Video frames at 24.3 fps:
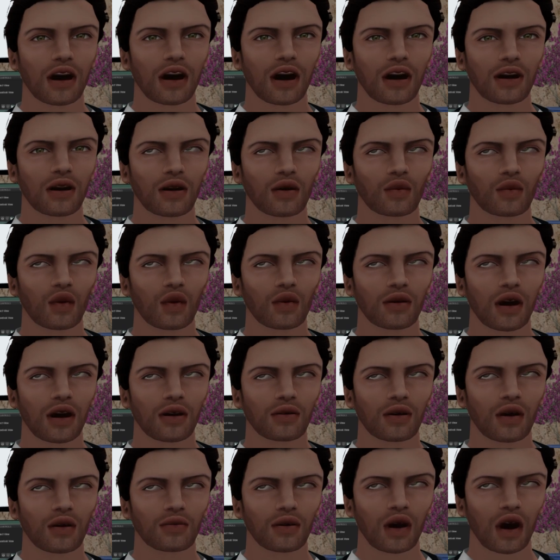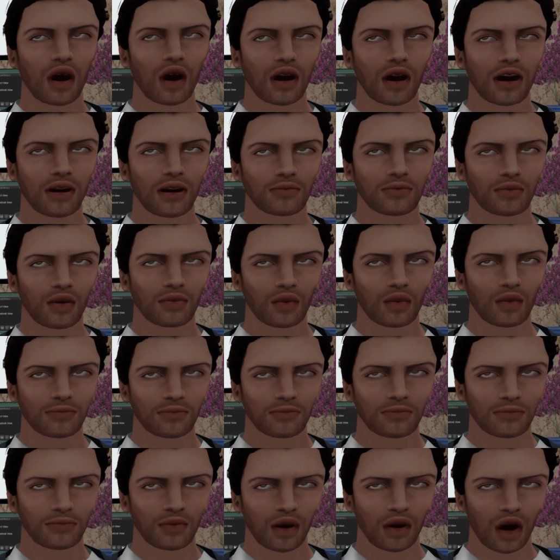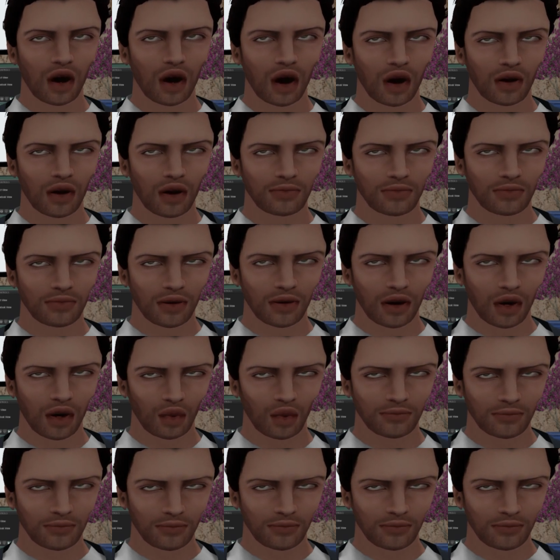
That is a very good way,